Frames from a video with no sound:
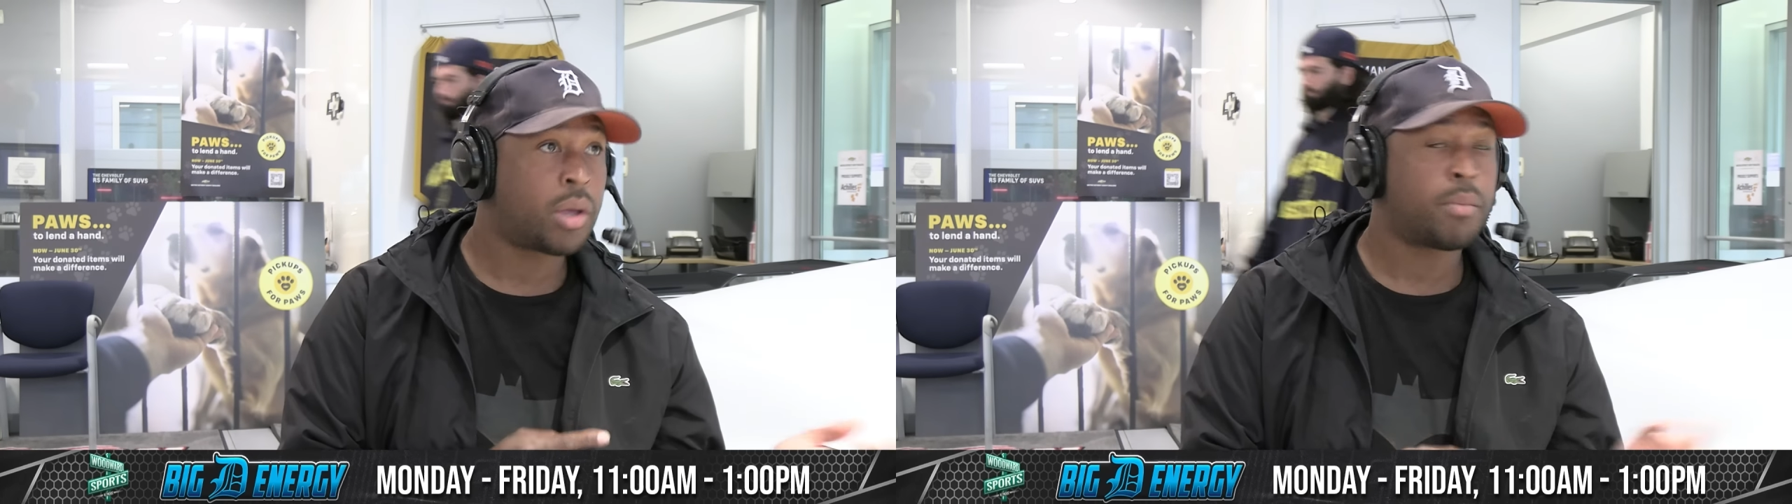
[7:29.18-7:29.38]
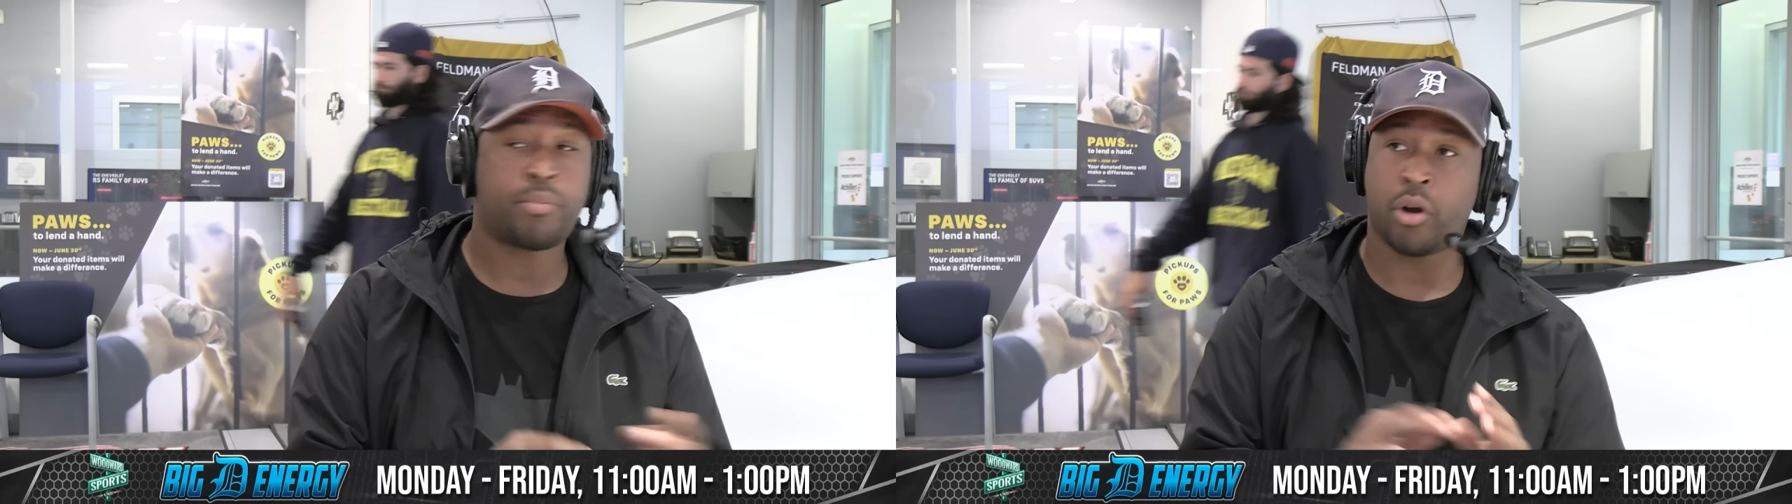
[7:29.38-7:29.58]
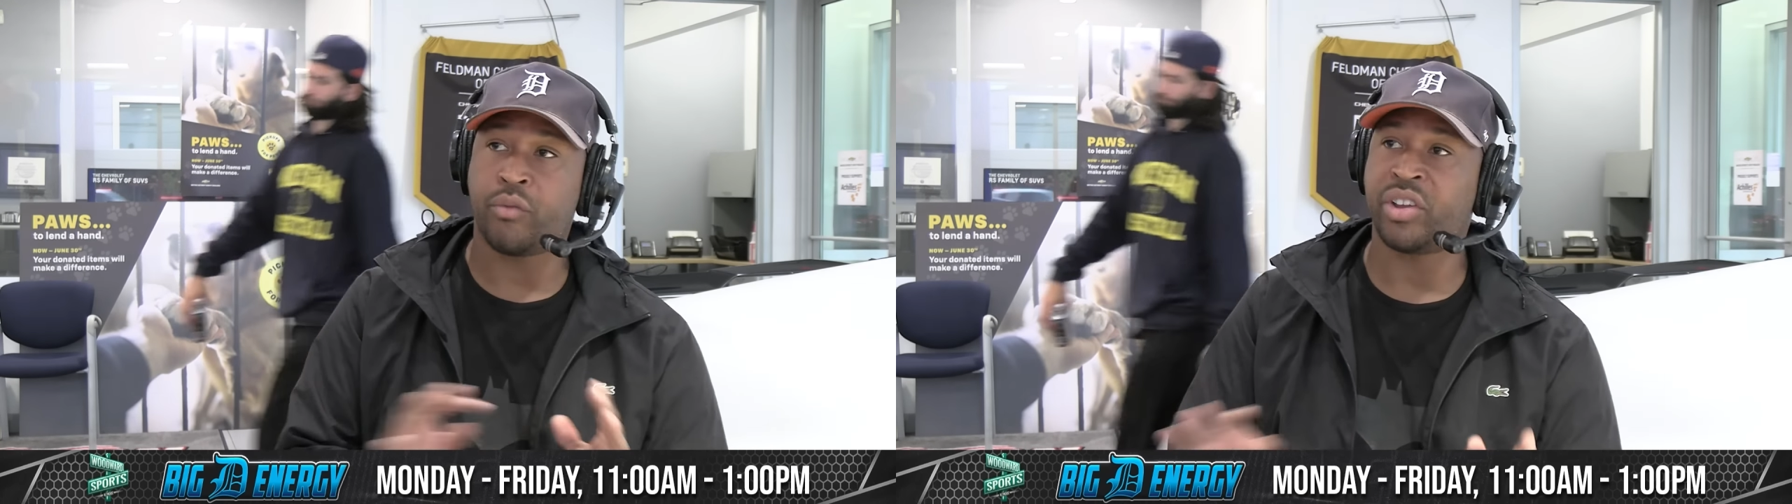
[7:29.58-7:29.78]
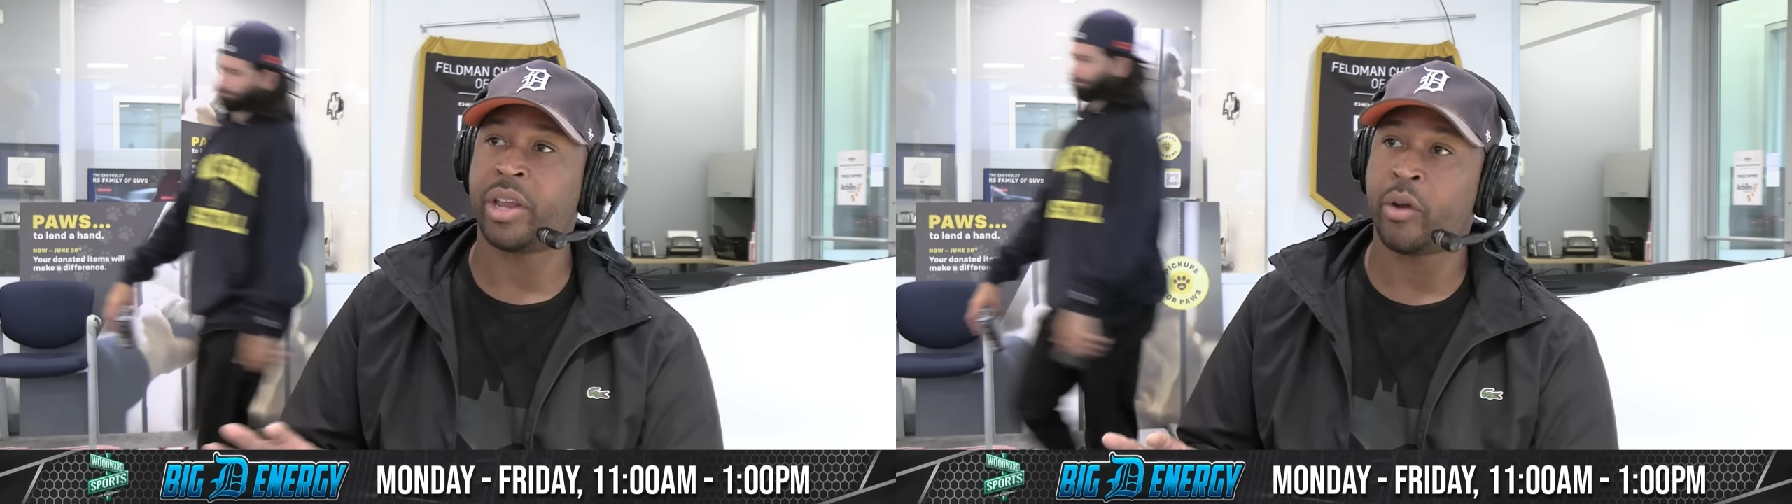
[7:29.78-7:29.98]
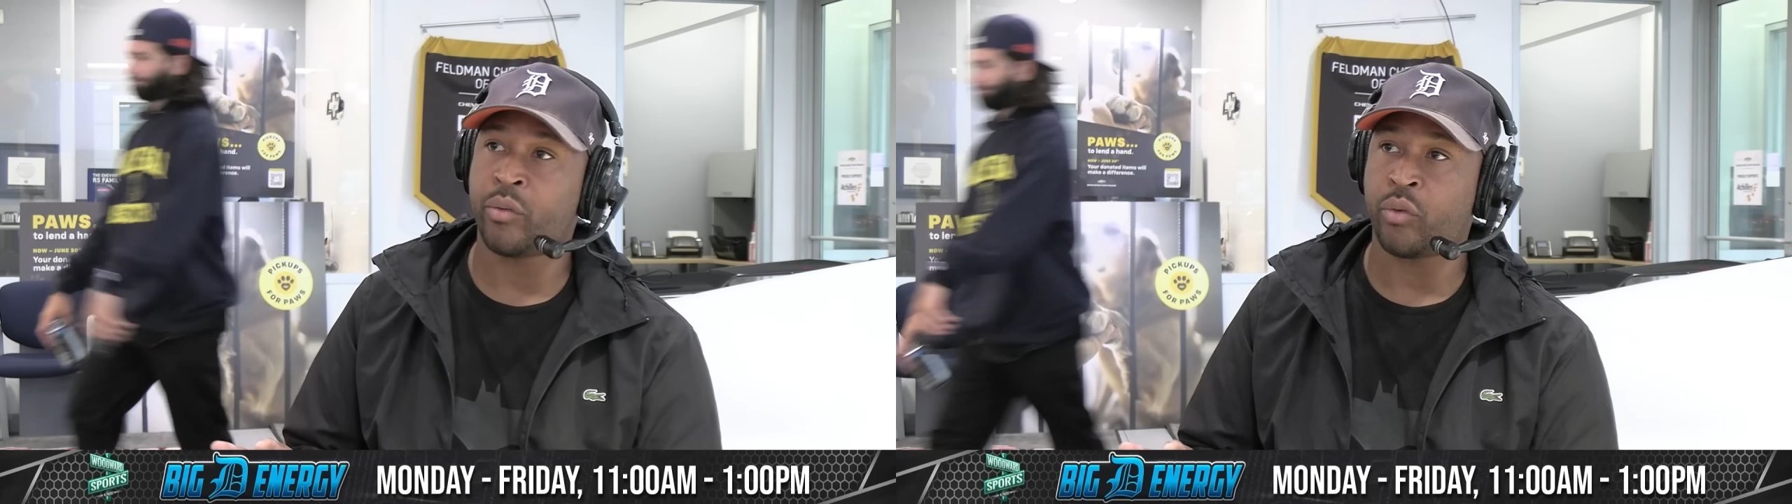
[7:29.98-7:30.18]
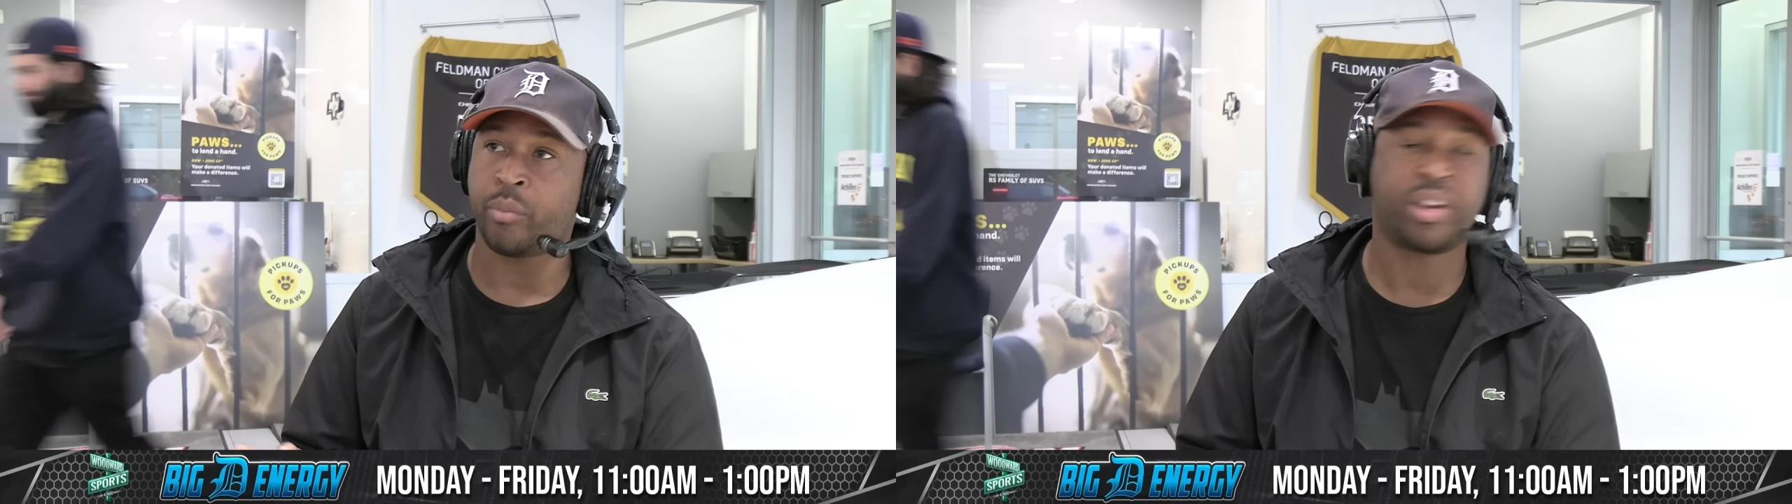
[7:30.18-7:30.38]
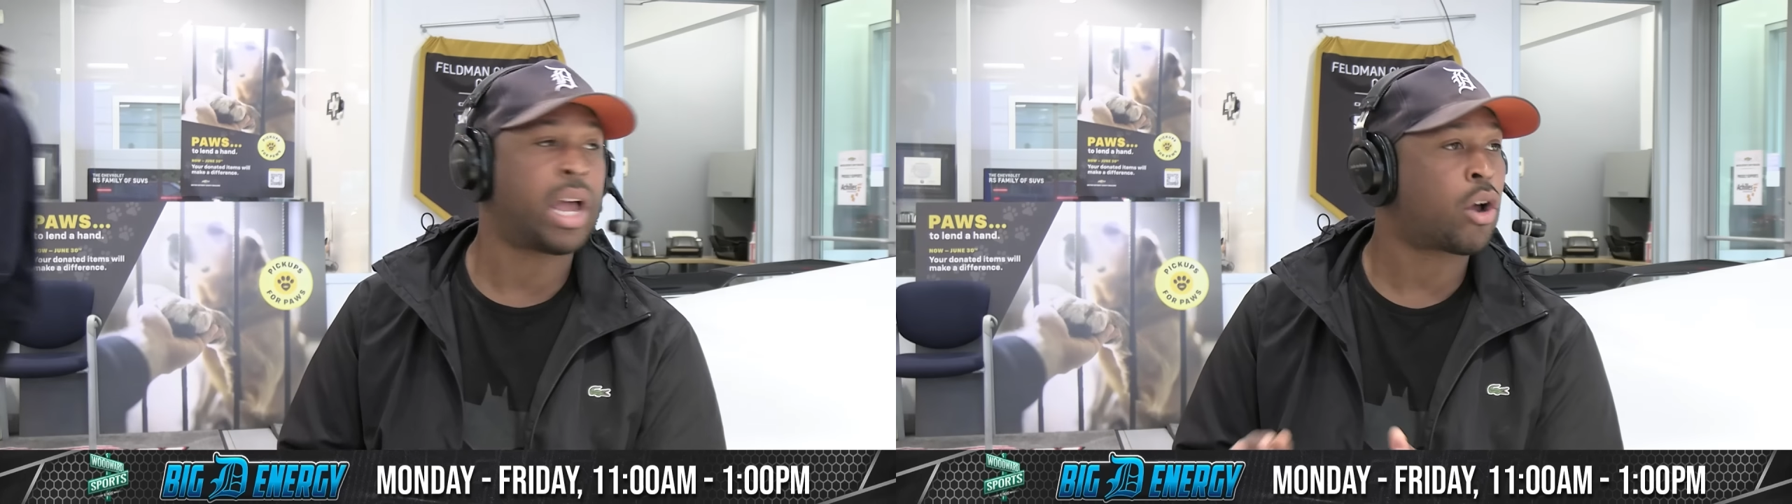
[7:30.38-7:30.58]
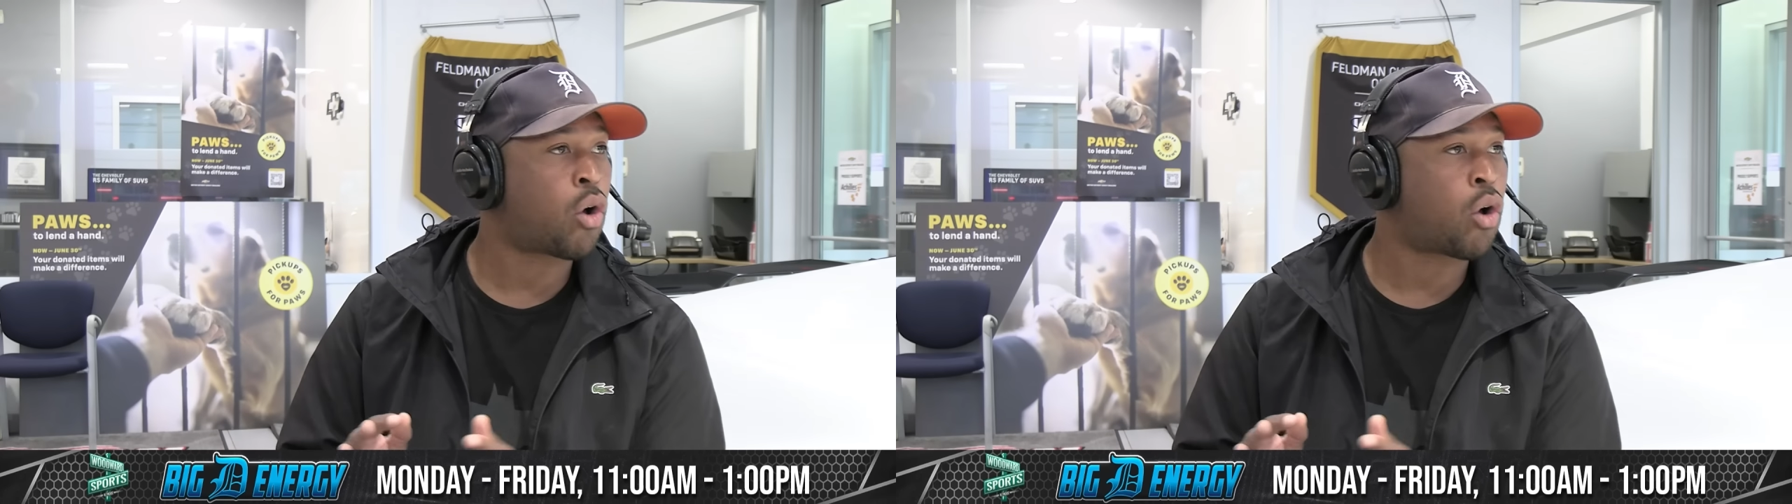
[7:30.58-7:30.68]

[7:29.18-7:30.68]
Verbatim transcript: perfect era for him, but he got